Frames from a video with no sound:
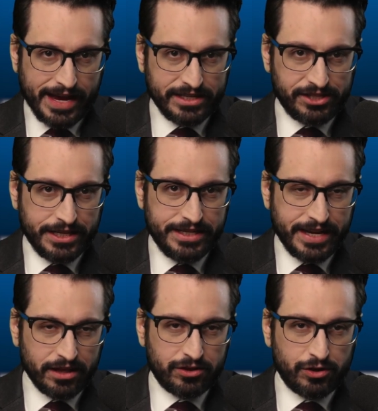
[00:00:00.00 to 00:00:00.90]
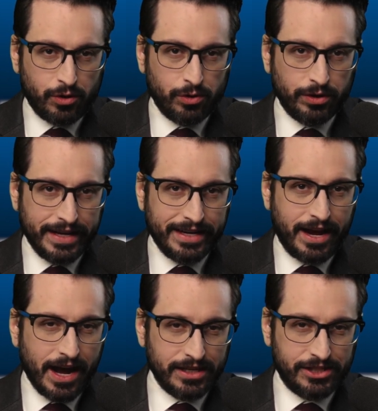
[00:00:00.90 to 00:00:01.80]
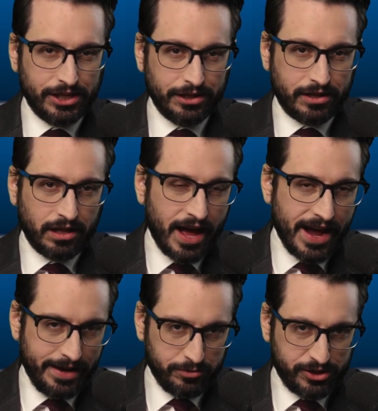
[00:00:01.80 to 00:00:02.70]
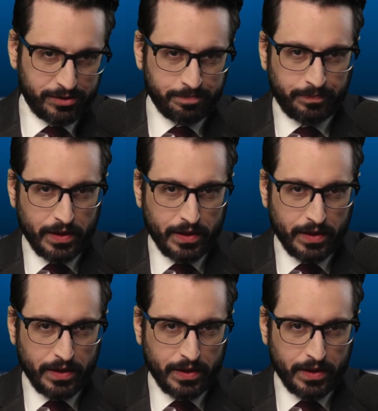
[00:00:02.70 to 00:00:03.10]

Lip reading: as the death toll in Gaza climbs.